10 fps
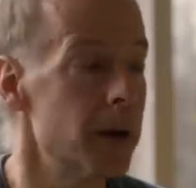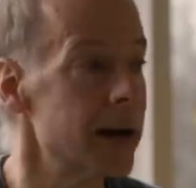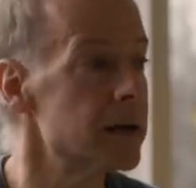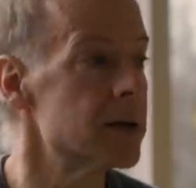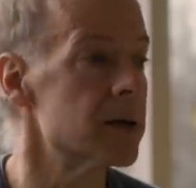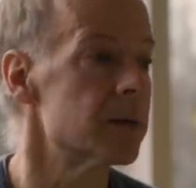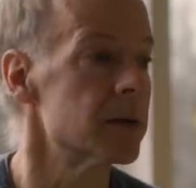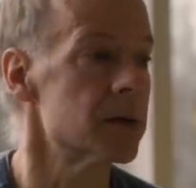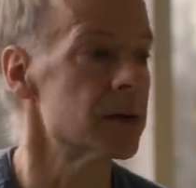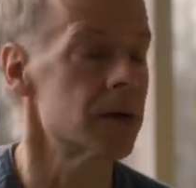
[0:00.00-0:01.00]
magnetism
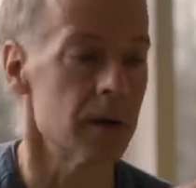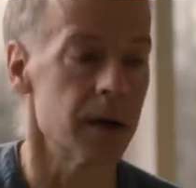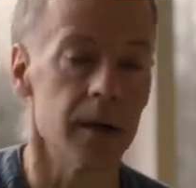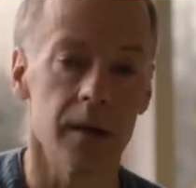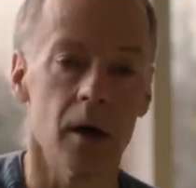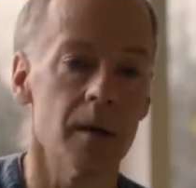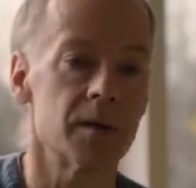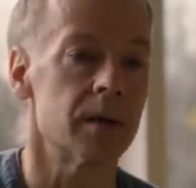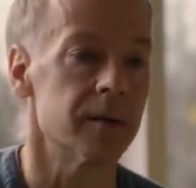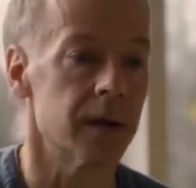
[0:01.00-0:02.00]
is just, again, the
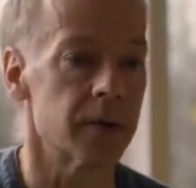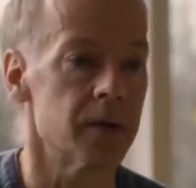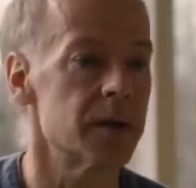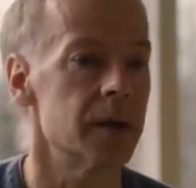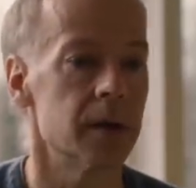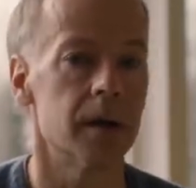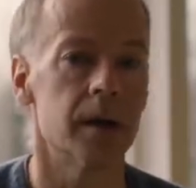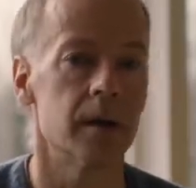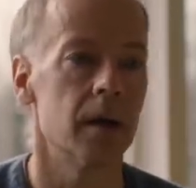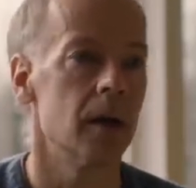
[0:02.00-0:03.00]
opposite of electricity,
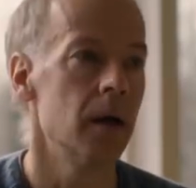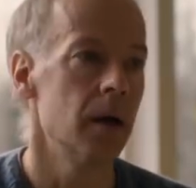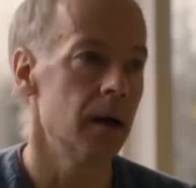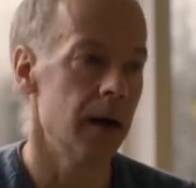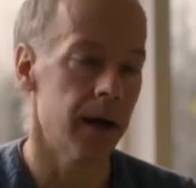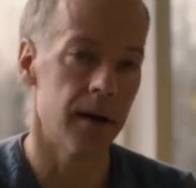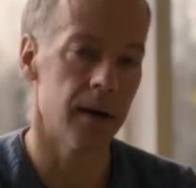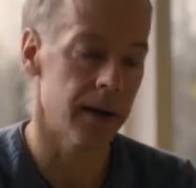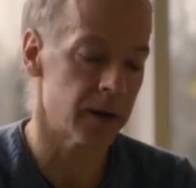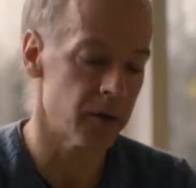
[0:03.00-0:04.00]
and
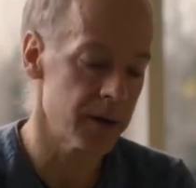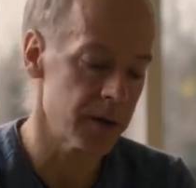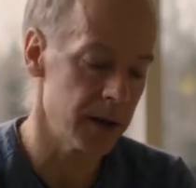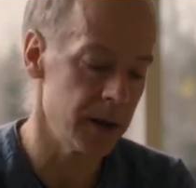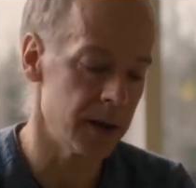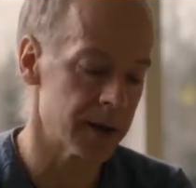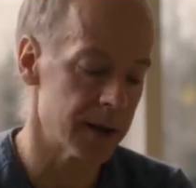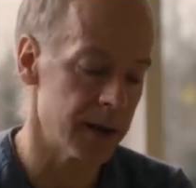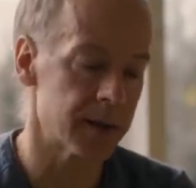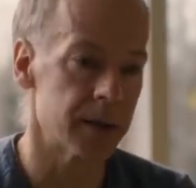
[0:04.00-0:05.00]
electricity, in a
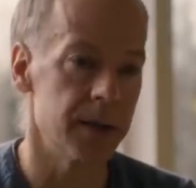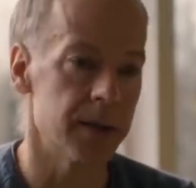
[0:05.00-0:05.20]
sense,